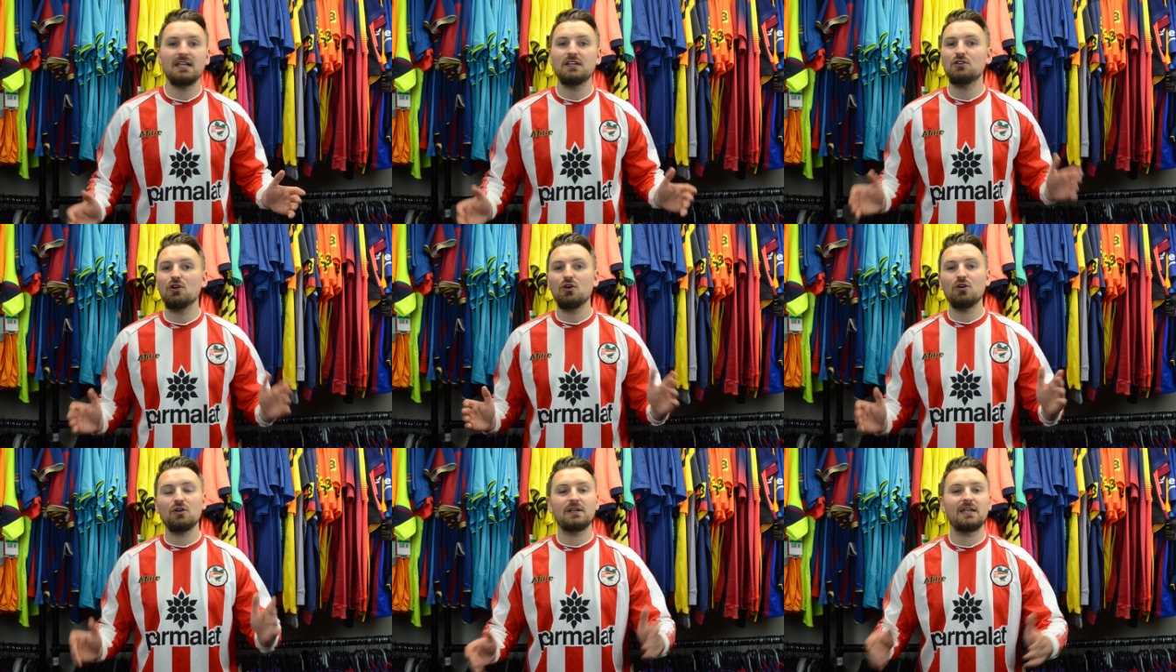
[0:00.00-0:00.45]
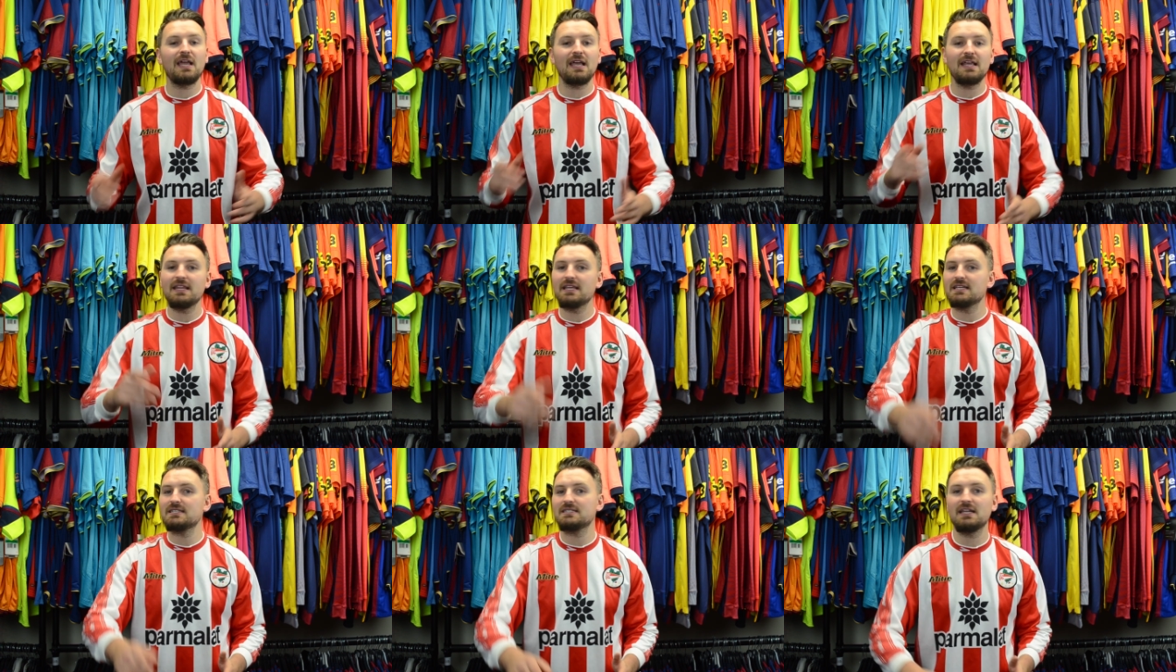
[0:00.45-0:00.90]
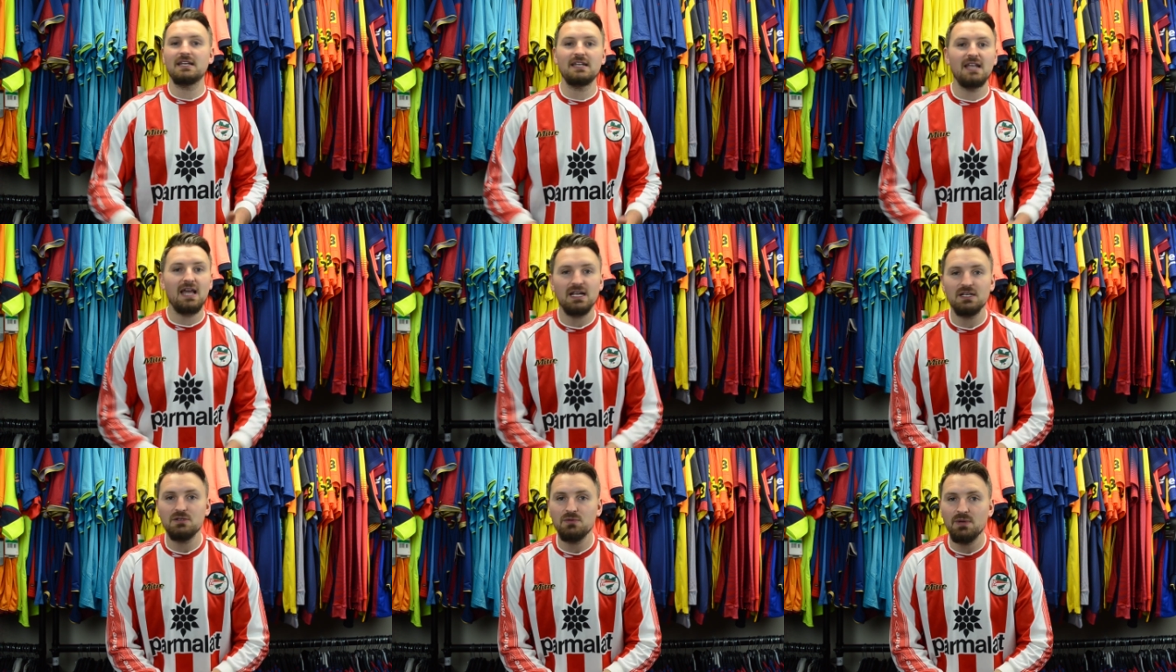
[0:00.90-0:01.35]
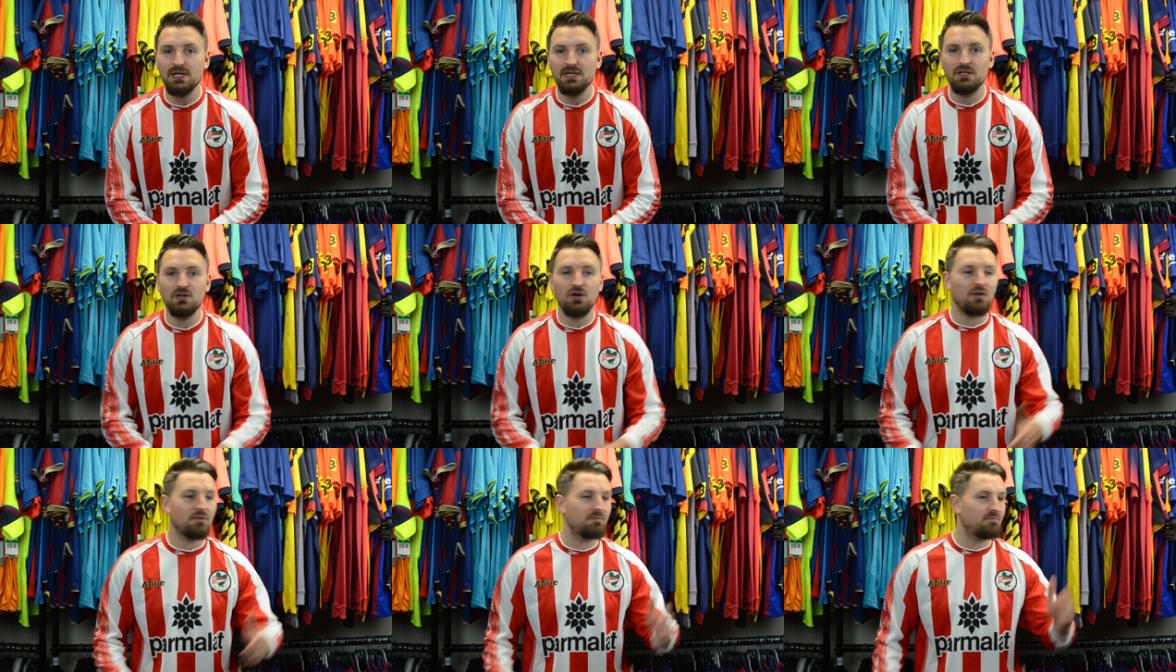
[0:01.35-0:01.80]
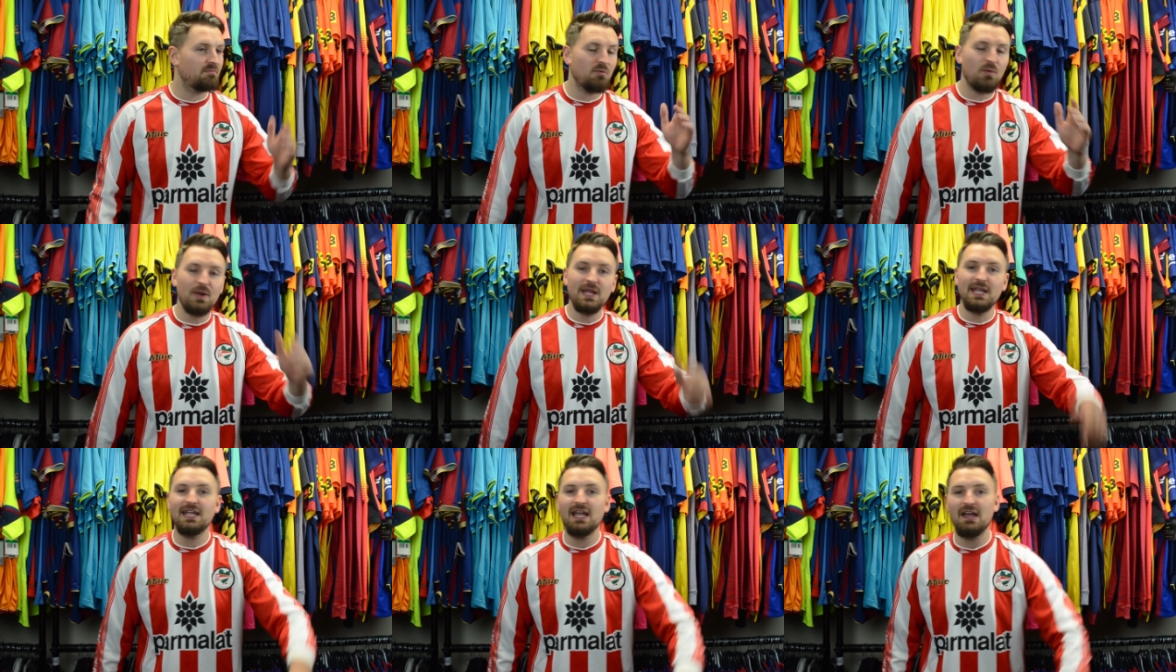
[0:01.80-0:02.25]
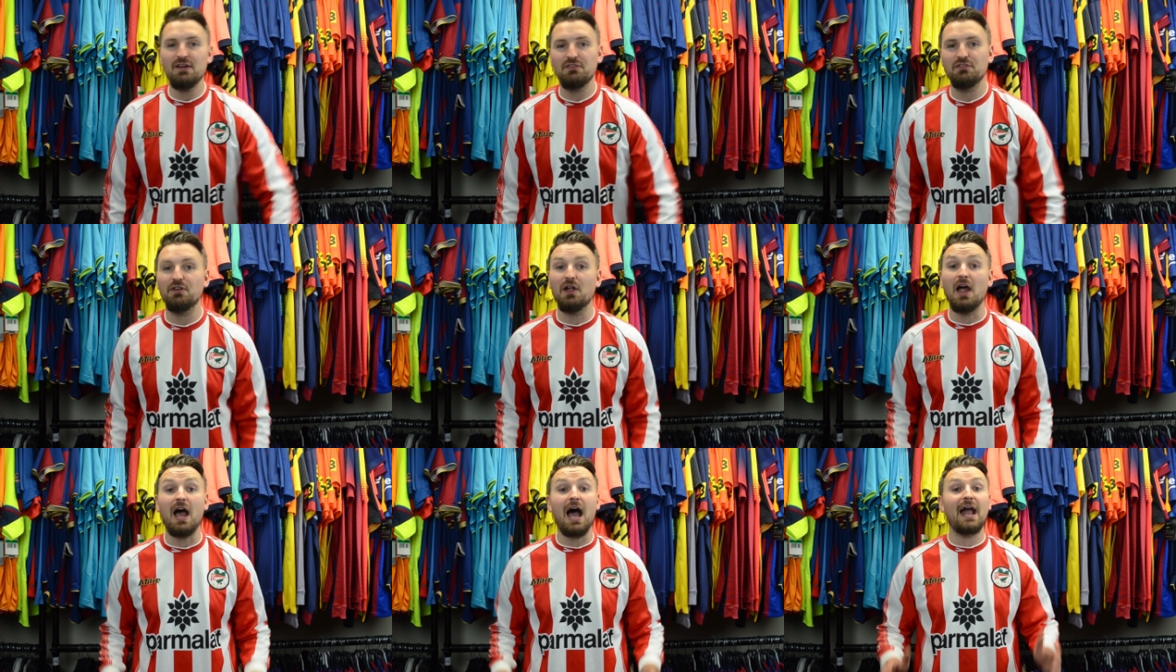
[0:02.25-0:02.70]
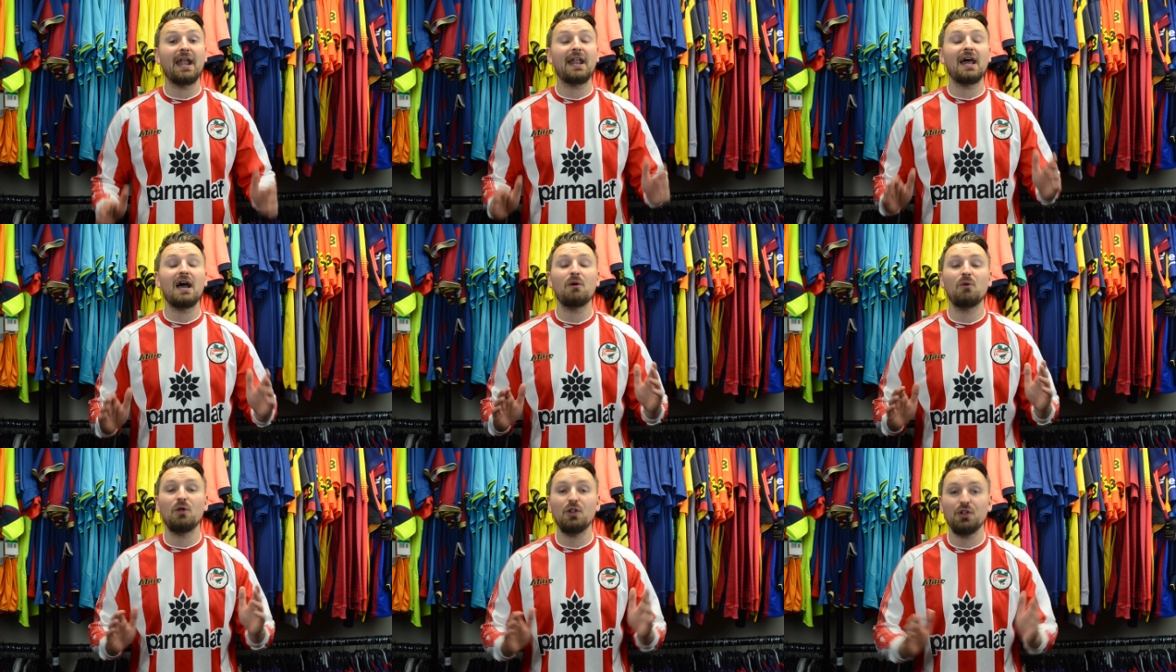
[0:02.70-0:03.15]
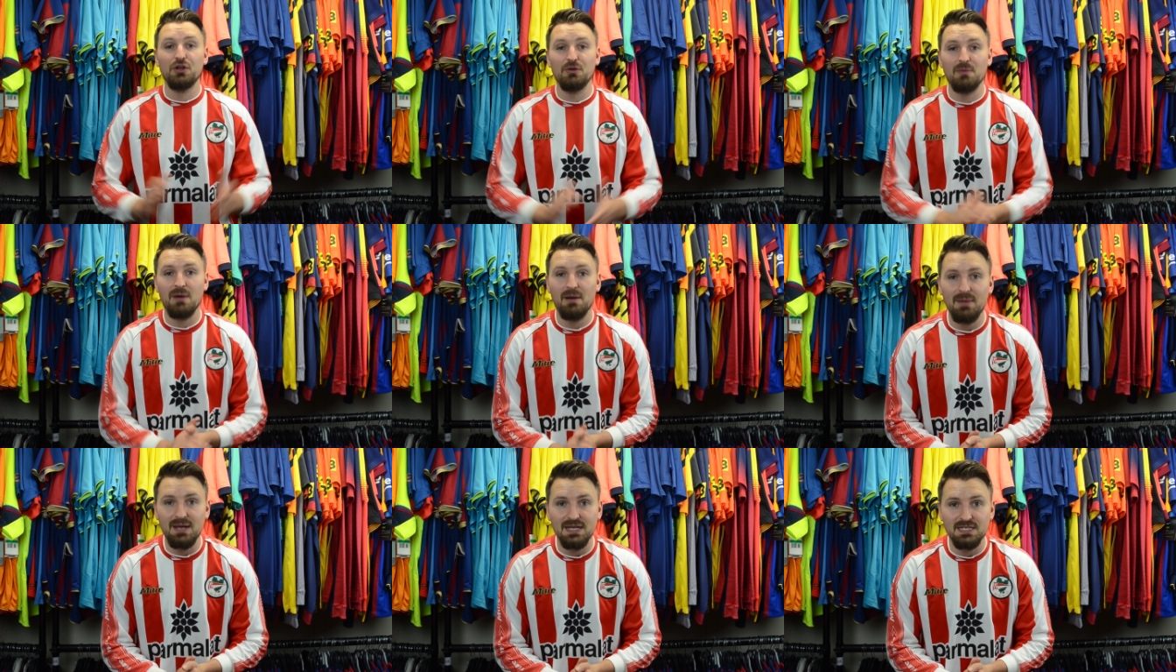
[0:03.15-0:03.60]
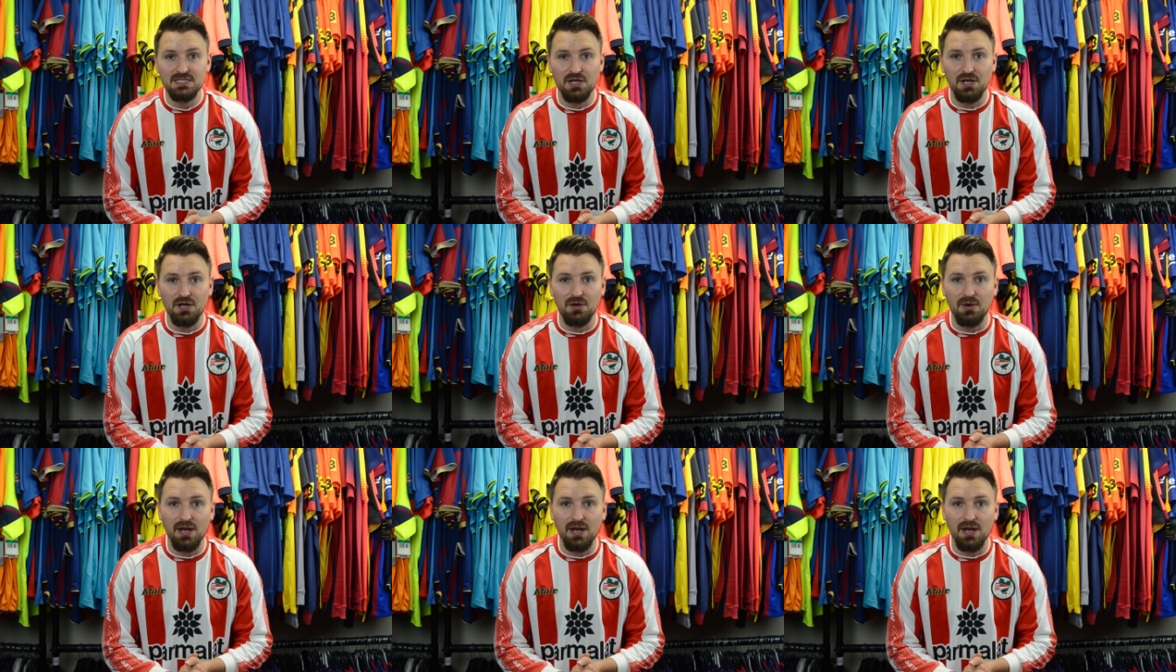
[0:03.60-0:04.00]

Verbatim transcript: Doug, get this in next week or week after it, and I will do my best to do